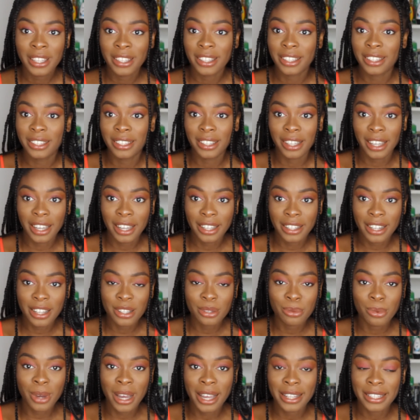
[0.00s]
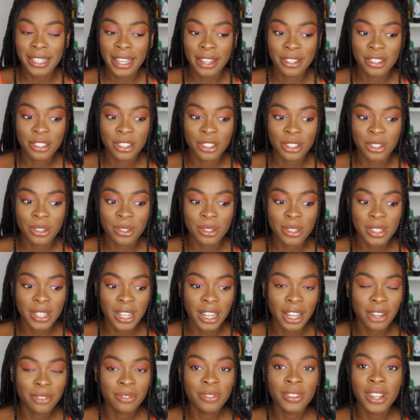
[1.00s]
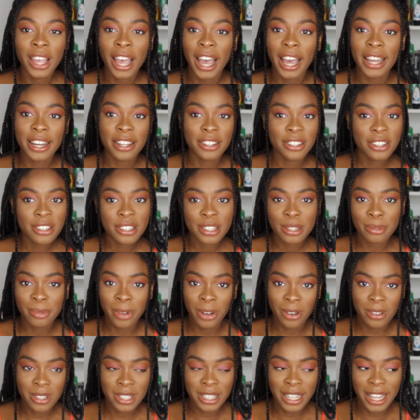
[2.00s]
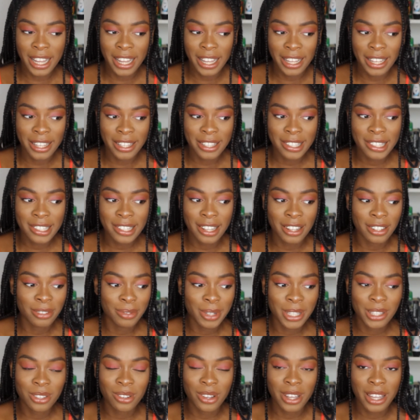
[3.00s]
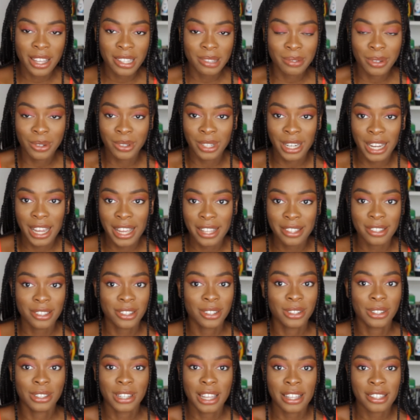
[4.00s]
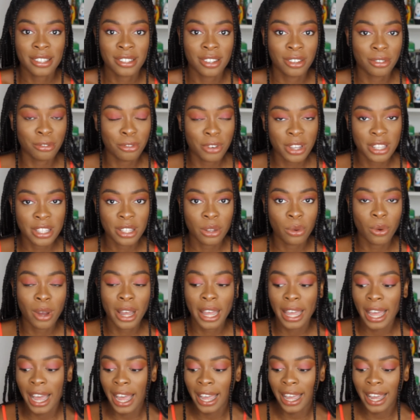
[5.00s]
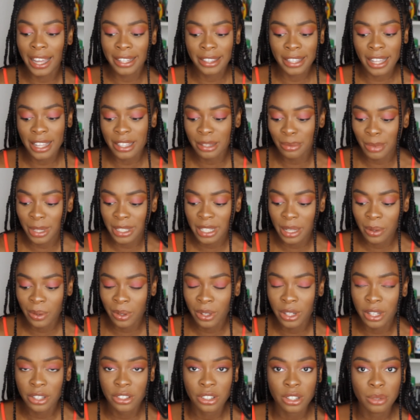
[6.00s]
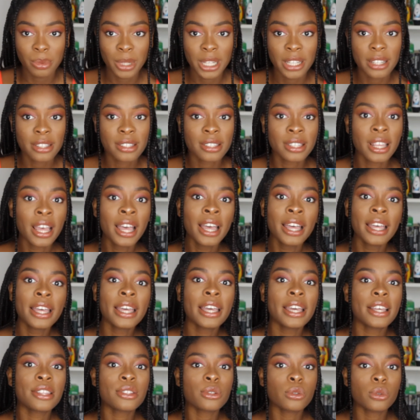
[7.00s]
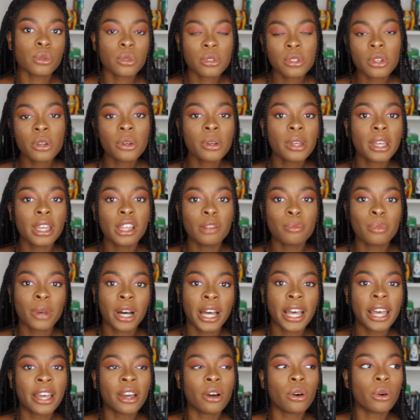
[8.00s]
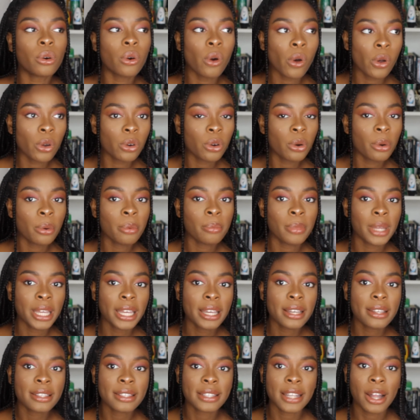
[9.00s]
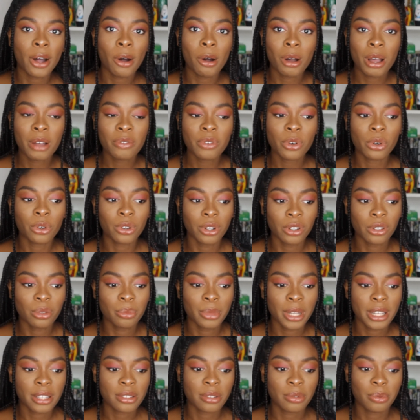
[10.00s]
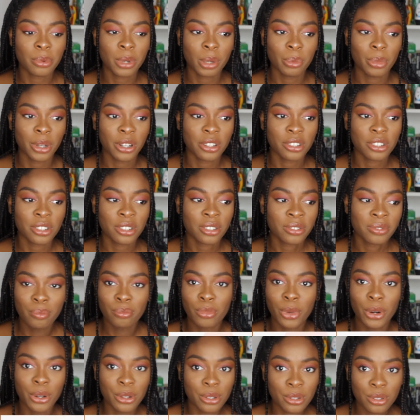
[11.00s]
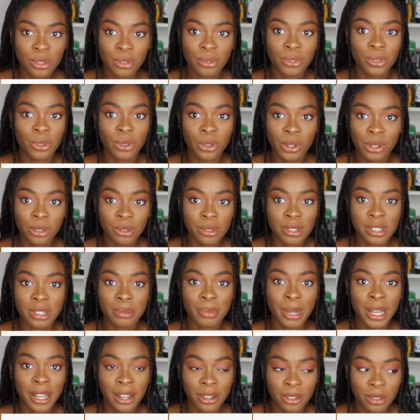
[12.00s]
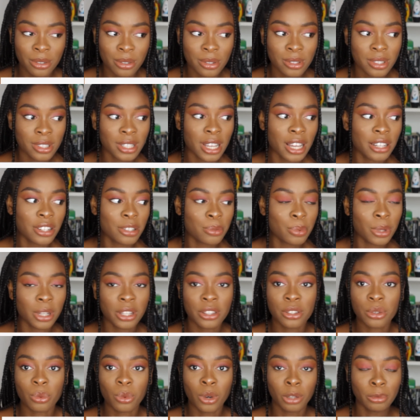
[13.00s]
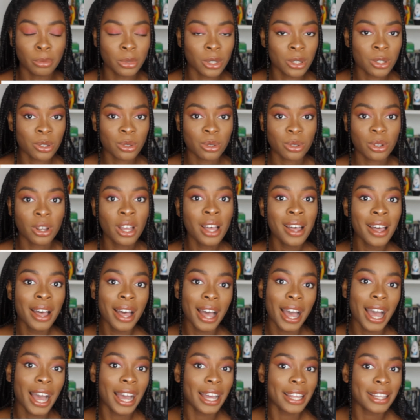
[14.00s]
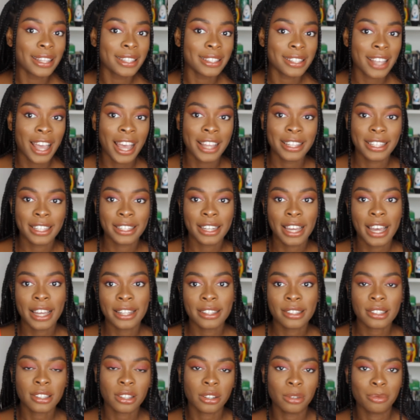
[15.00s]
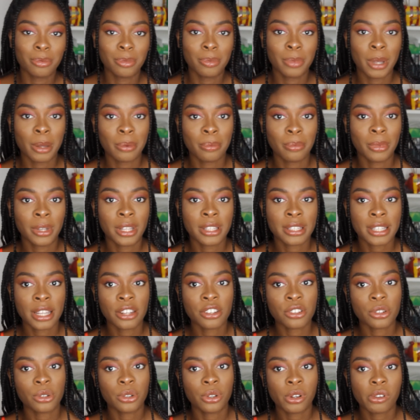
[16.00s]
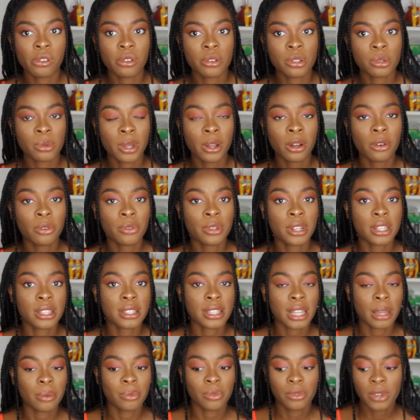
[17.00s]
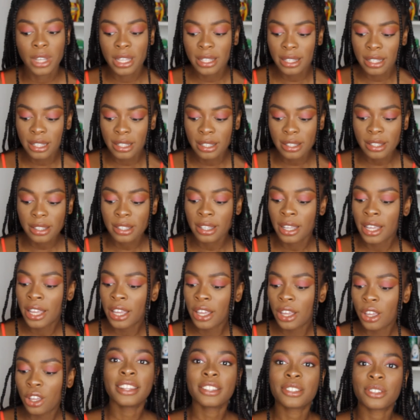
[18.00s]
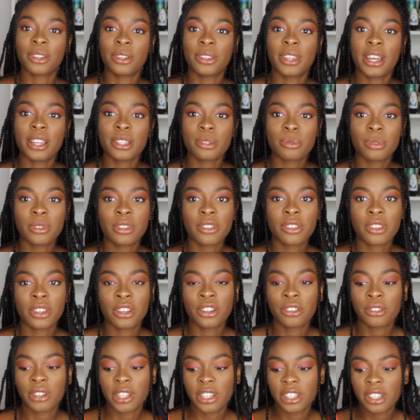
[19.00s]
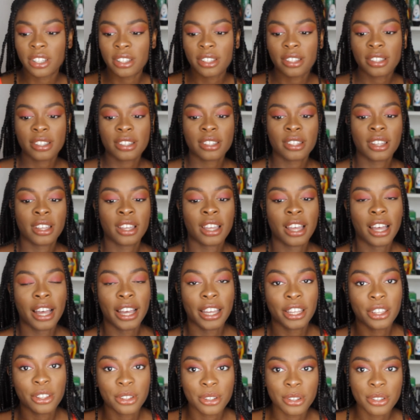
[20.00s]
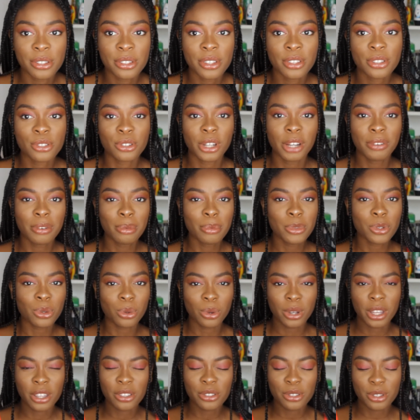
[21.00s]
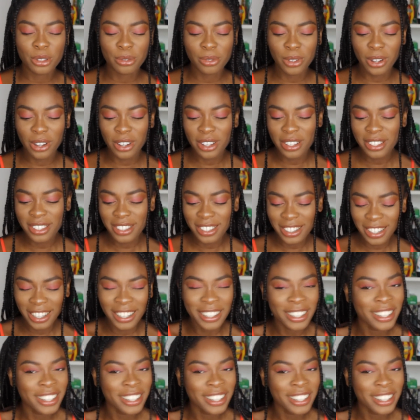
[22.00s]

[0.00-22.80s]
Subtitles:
yeah, that's why I tend to use that. And it just smells nice and it makes your hair smell nice, so that's another reason why I add that to my deep conditioner mix. It's also in my oil mix. Now I have an oil mix of pretty much most of the oils in my house. I just put it into one bottle, and I did add some peppermint essential oil as well for the same reasons. So that's one of the ingredients I use. Sorry if I'm talking too fast.